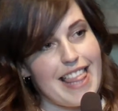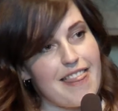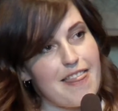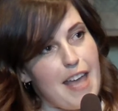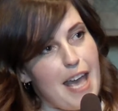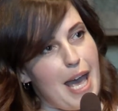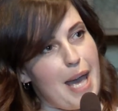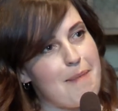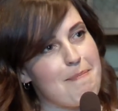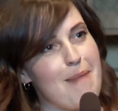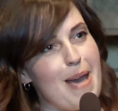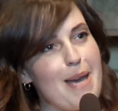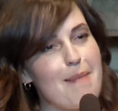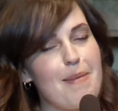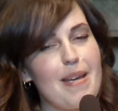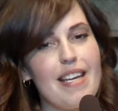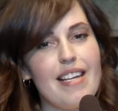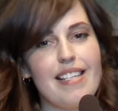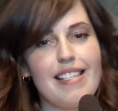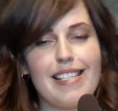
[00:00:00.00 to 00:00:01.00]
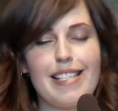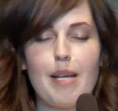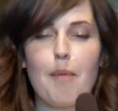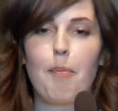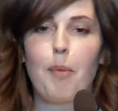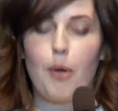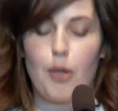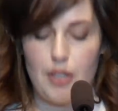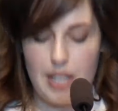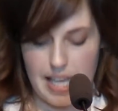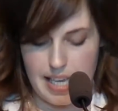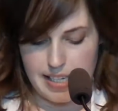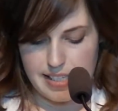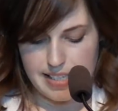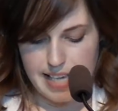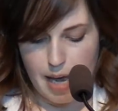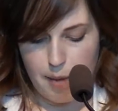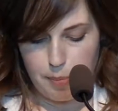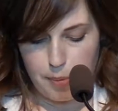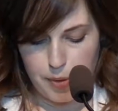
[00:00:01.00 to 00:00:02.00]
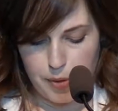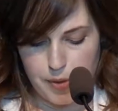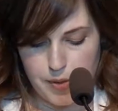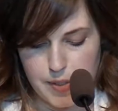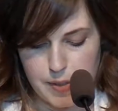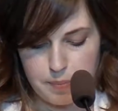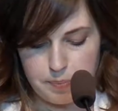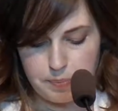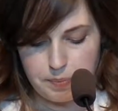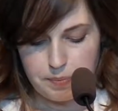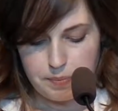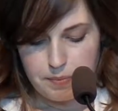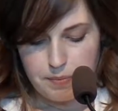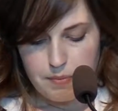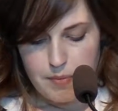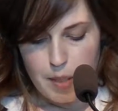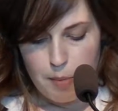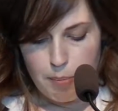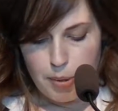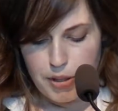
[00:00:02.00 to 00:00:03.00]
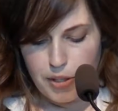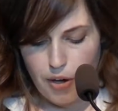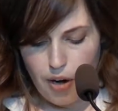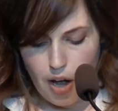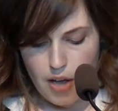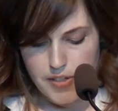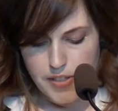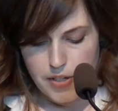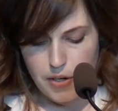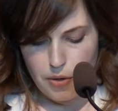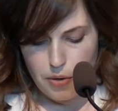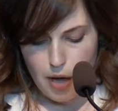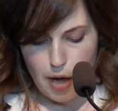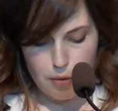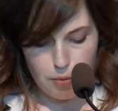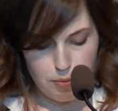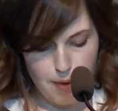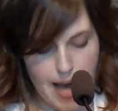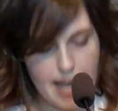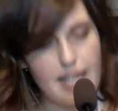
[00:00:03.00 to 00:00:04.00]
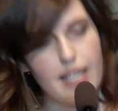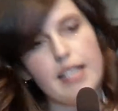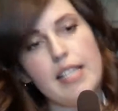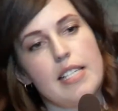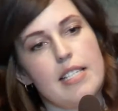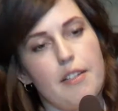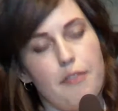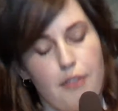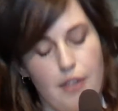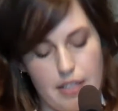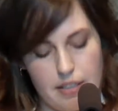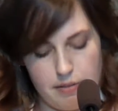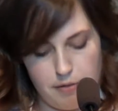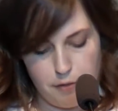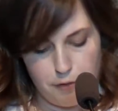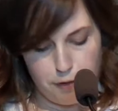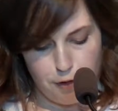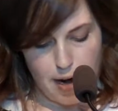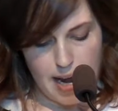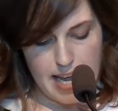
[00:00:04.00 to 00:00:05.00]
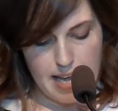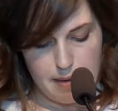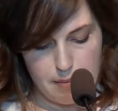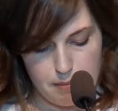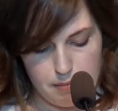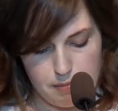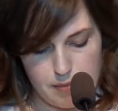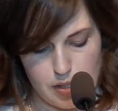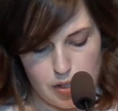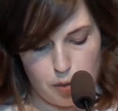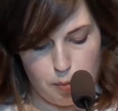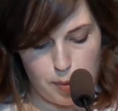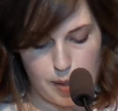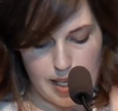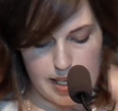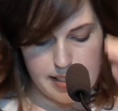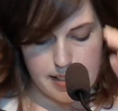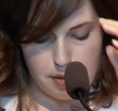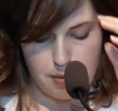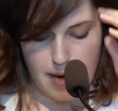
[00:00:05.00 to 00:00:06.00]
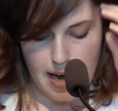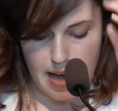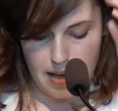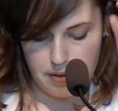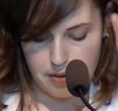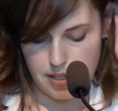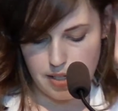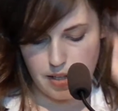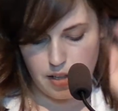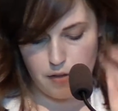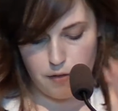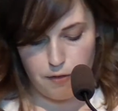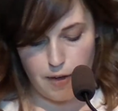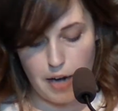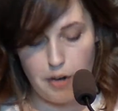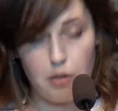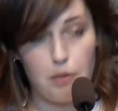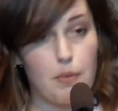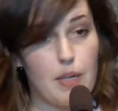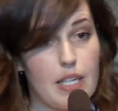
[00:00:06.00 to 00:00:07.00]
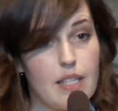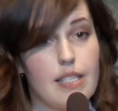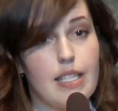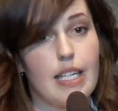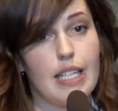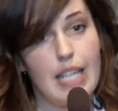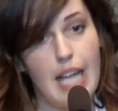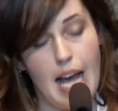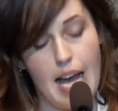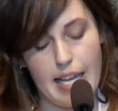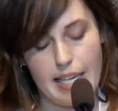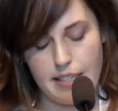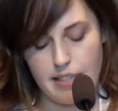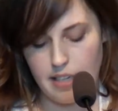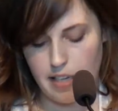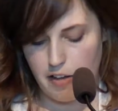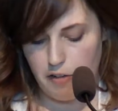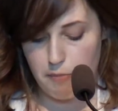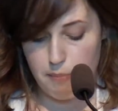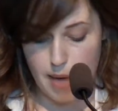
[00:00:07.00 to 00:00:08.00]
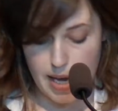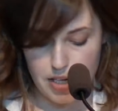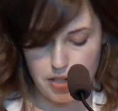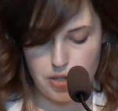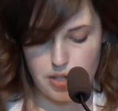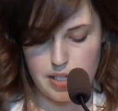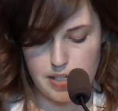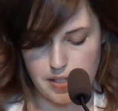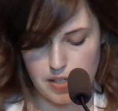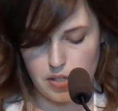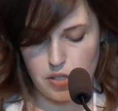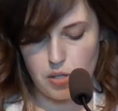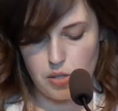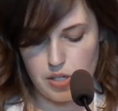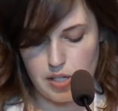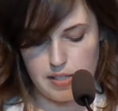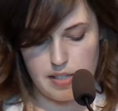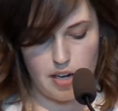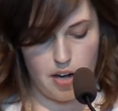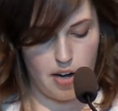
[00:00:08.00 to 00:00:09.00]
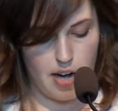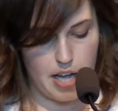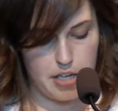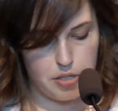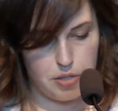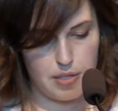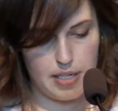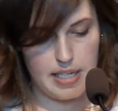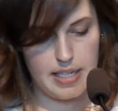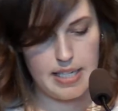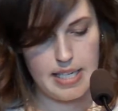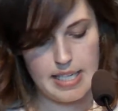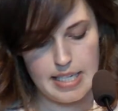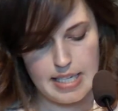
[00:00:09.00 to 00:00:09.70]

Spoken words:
They may be simple examples, but they're also a radically different frame to place around the very real decline of major institutions in our country,